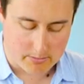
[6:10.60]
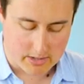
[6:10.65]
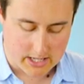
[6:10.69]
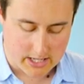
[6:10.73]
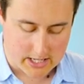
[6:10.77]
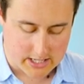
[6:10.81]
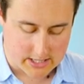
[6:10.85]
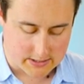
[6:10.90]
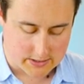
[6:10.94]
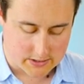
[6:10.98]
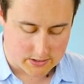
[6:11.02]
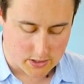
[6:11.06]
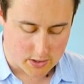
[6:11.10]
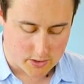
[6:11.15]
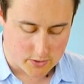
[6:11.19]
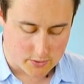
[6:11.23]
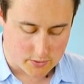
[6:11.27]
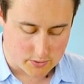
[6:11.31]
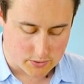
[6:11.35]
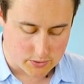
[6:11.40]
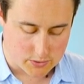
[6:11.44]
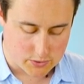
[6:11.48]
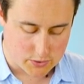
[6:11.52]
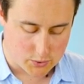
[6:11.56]
meat is so
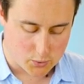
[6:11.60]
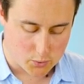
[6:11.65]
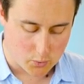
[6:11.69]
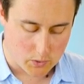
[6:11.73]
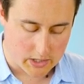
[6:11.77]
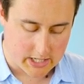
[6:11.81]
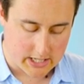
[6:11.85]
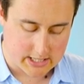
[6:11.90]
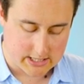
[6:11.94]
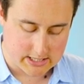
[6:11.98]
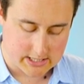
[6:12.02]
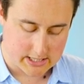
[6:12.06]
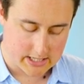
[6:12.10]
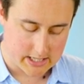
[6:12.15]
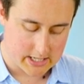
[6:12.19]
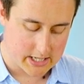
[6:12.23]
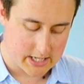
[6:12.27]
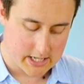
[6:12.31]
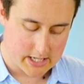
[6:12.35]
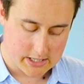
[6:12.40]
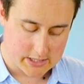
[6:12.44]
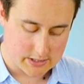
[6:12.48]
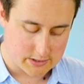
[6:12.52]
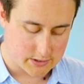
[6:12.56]
sweet
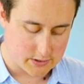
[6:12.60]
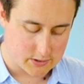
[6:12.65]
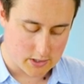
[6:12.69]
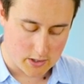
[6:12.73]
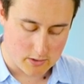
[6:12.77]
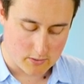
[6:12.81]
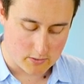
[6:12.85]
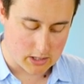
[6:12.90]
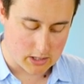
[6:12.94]
so